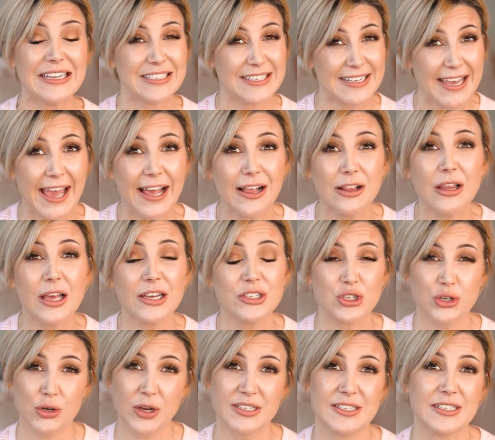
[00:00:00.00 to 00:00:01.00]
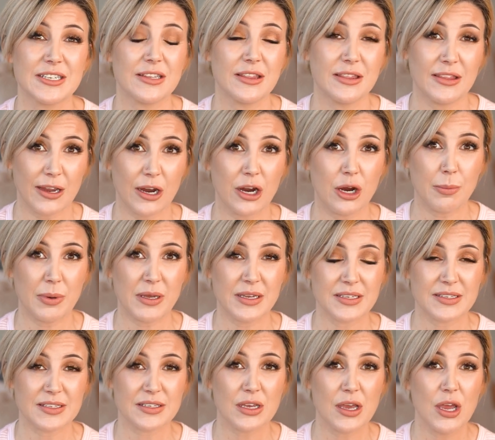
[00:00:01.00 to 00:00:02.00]
Tell a trusted
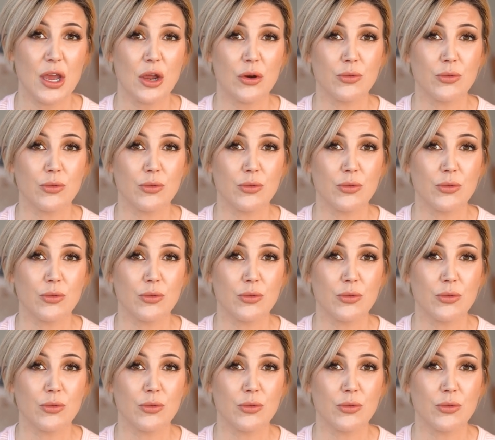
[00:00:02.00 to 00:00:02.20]
therapist.